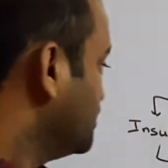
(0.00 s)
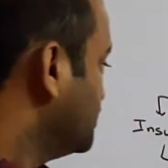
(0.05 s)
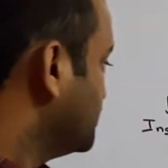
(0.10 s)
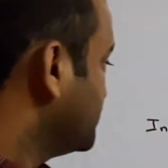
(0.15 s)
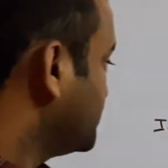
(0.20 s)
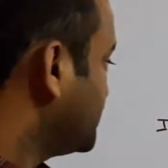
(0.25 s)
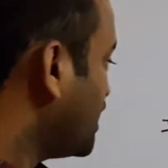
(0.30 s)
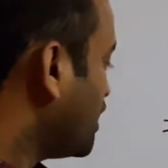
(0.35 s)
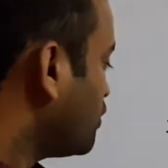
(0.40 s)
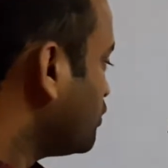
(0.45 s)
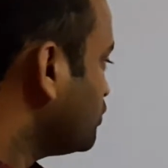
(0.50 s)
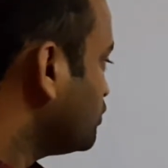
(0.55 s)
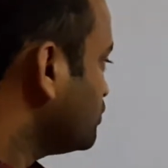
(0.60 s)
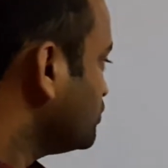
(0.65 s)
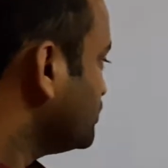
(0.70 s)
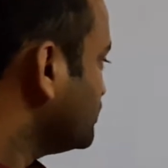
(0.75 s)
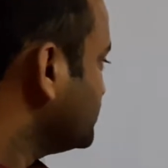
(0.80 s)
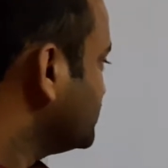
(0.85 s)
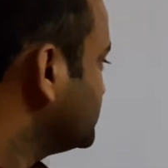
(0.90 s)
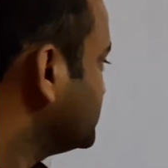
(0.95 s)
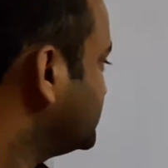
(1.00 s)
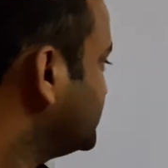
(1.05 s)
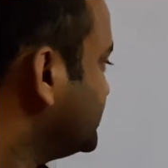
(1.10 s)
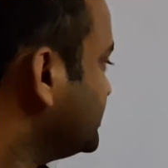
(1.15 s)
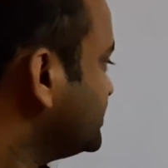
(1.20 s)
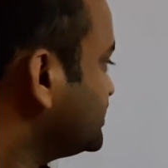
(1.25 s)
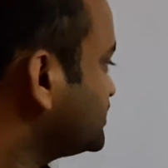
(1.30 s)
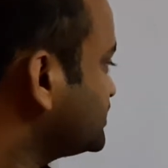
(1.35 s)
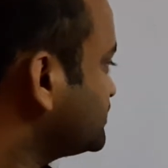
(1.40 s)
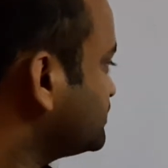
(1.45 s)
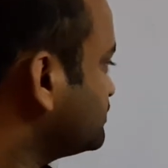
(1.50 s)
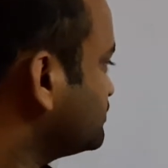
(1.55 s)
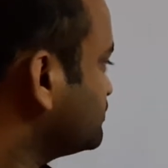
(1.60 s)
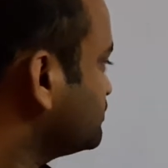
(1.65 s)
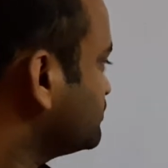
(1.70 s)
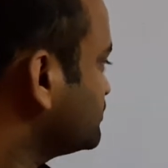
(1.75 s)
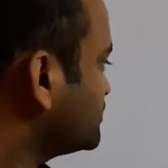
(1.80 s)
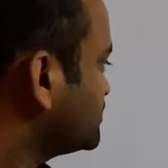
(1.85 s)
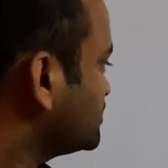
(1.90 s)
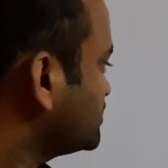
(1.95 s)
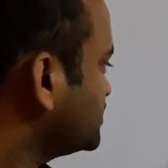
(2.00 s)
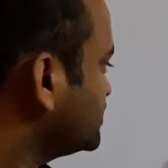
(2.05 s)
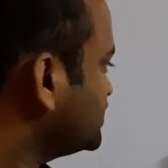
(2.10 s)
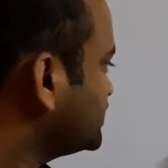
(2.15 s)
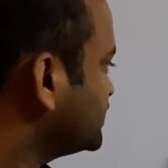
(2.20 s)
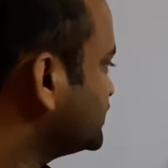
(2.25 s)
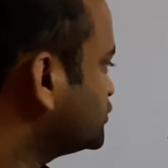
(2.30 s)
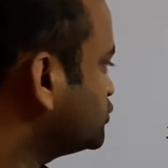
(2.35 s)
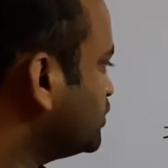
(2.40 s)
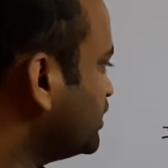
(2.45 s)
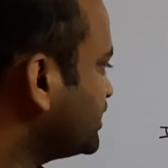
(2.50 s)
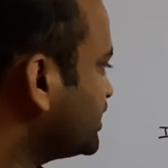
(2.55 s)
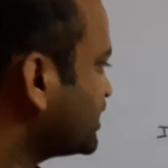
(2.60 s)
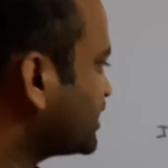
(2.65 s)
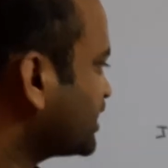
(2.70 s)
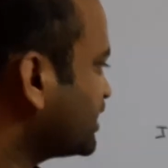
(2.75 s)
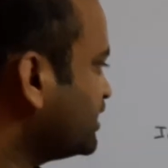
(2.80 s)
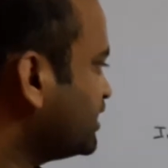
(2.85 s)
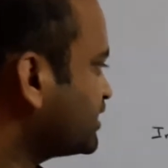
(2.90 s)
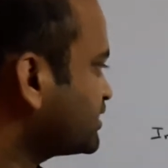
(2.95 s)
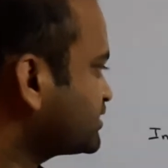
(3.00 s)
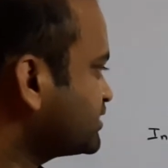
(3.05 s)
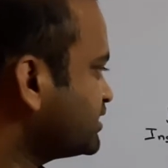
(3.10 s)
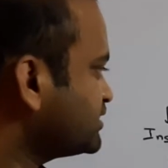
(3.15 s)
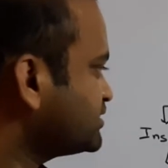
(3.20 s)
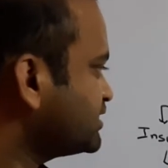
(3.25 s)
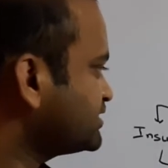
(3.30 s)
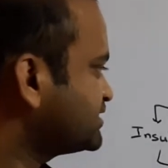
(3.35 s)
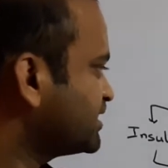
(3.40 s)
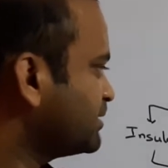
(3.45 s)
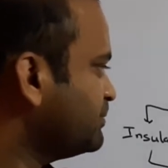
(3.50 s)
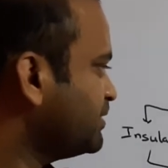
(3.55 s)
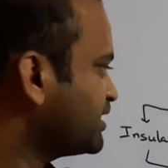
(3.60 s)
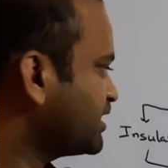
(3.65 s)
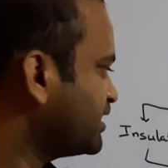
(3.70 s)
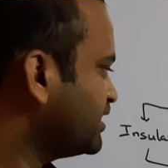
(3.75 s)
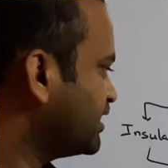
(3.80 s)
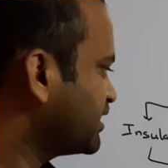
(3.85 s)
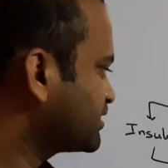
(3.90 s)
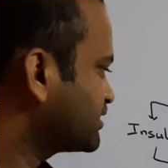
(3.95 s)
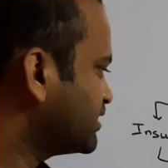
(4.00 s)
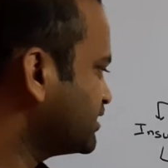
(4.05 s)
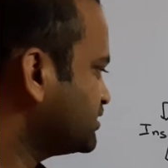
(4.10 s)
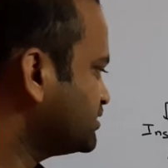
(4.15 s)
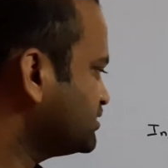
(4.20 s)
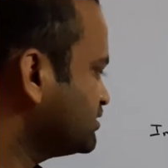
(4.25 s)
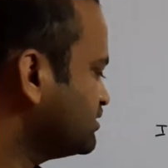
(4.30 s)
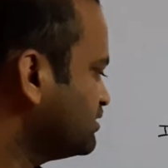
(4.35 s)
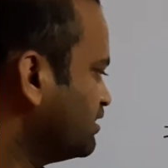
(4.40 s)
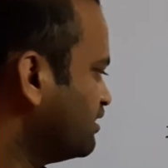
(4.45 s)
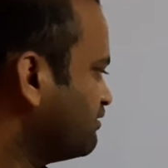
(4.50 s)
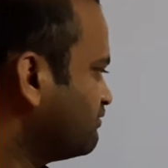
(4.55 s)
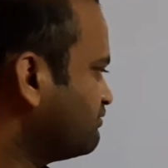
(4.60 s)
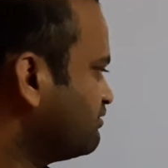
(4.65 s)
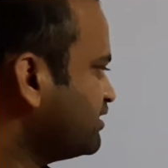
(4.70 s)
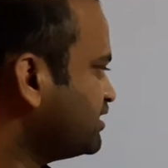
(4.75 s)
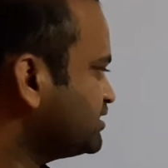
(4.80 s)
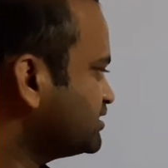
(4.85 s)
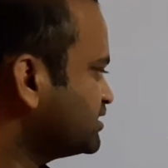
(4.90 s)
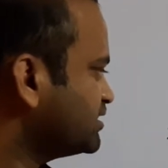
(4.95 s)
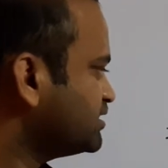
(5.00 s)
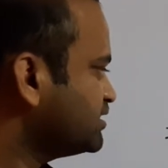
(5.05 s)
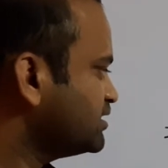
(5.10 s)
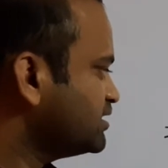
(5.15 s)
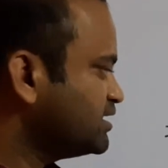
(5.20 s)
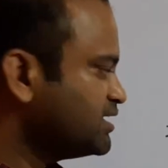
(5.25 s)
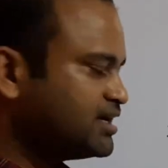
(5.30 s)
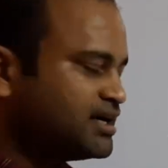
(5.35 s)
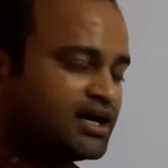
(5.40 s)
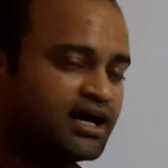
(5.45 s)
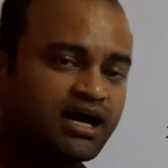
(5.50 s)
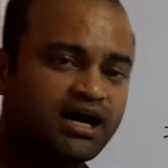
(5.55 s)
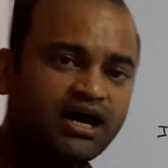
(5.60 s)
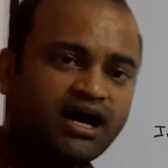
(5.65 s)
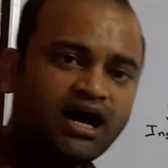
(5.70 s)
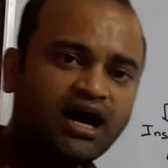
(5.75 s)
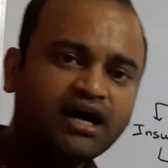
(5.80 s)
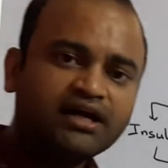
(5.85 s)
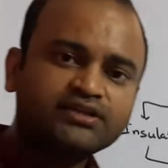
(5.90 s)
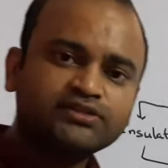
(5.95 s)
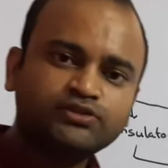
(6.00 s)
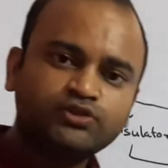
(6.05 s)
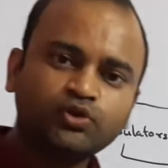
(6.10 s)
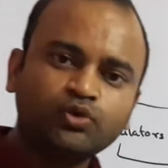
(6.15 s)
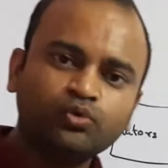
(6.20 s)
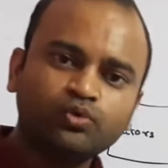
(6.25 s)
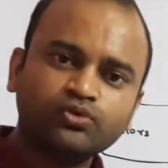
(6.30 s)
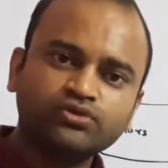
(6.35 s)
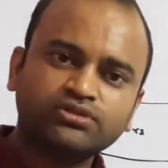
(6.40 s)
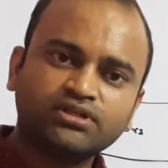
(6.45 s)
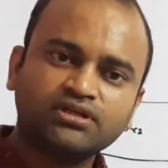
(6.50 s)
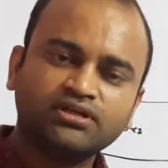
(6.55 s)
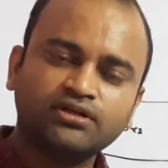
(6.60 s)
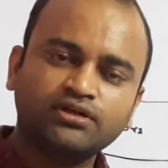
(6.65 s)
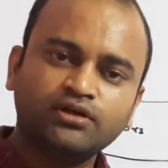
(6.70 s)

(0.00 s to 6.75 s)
Now these insulator conductors and semiconductors further are used